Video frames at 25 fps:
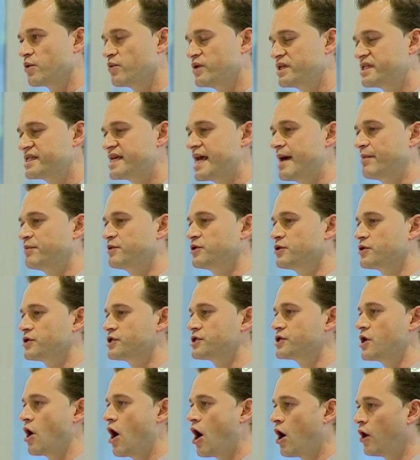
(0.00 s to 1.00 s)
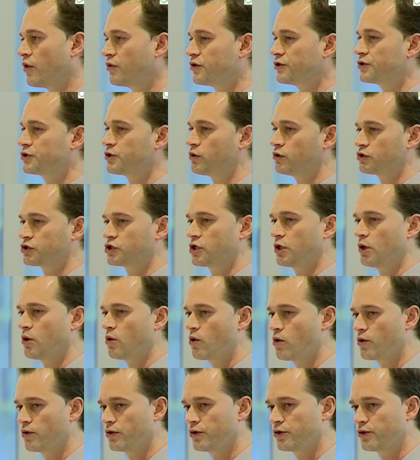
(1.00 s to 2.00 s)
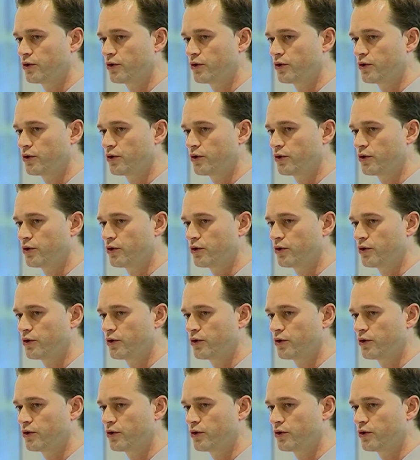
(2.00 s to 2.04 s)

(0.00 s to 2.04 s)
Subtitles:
receptors on the dorsal horn